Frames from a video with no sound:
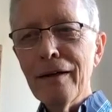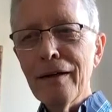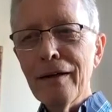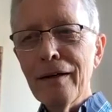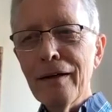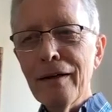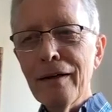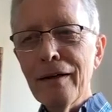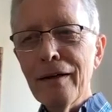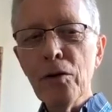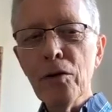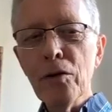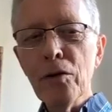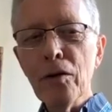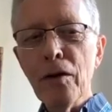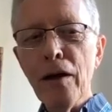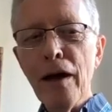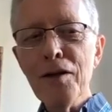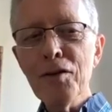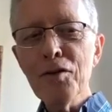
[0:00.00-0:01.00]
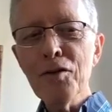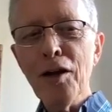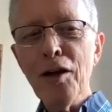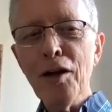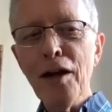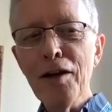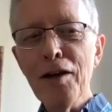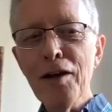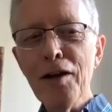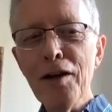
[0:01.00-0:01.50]
helped me realize that
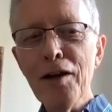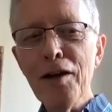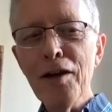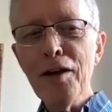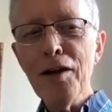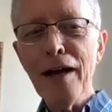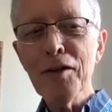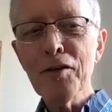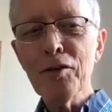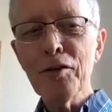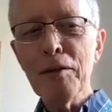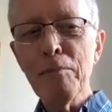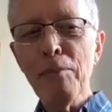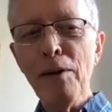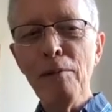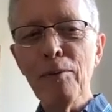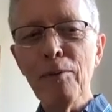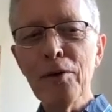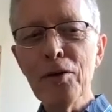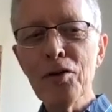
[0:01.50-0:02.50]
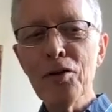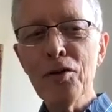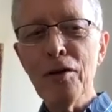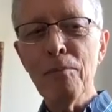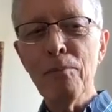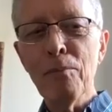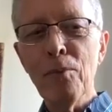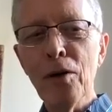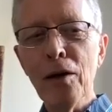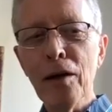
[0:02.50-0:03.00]
I should actually publish a
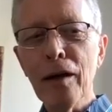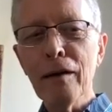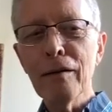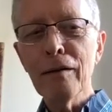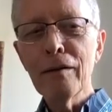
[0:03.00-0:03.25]
book.